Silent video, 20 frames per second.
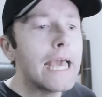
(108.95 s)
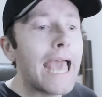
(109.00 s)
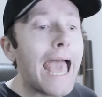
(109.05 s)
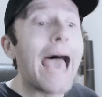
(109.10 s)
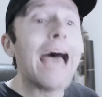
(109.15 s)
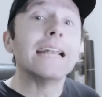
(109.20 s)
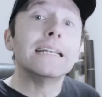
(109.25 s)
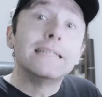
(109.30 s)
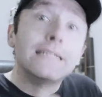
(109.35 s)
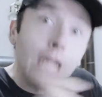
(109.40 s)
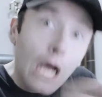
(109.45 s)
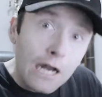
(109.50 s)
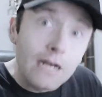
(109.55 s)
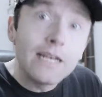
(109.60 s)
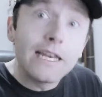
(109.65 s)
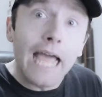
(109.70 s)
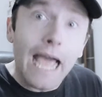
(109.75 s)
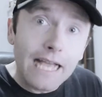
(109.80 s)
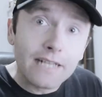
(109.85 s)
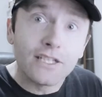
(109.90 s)
At
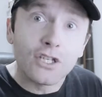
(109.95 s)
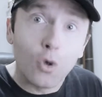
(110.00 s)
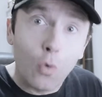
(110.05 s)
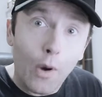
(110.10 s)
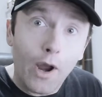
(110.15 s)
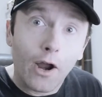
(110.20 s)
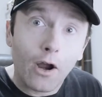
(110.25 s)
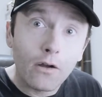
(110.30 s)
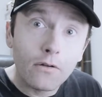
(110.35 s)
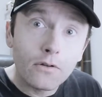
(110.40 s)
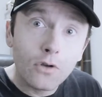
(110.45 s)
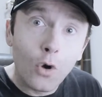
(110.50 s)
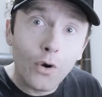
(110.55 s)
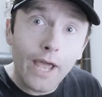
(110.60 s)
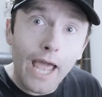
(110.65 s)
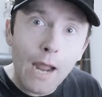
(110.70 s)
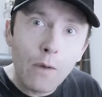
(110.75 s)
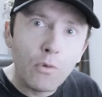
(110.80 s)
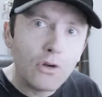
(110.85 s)
Dundas Square, okay,